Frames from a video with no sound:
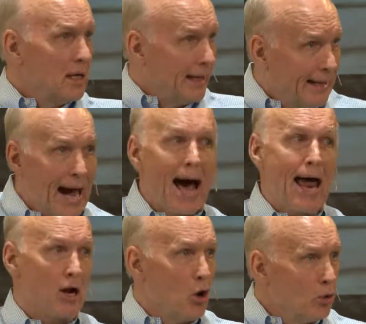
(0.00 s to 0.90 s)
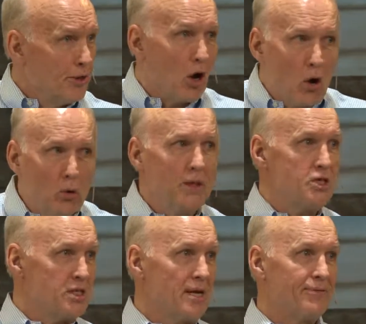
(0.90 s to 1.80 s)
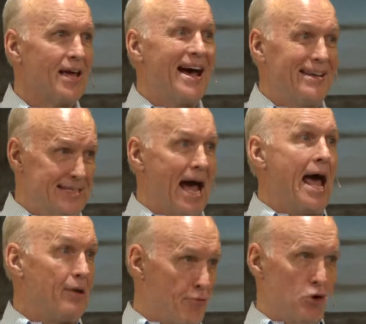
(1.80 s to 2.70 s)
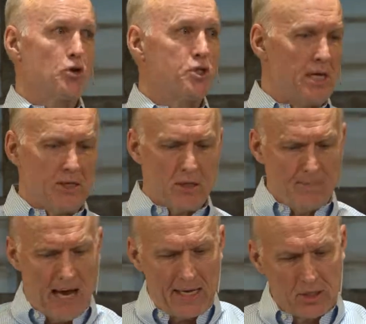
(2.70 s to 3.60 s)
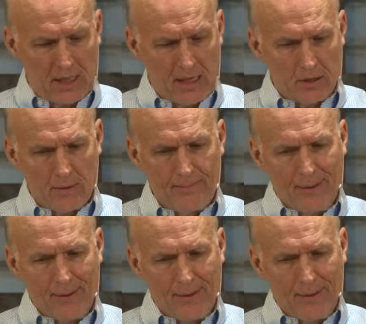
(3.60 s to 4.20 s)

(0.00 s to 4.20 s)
God, the holy Son of God dying for your sins and my sins.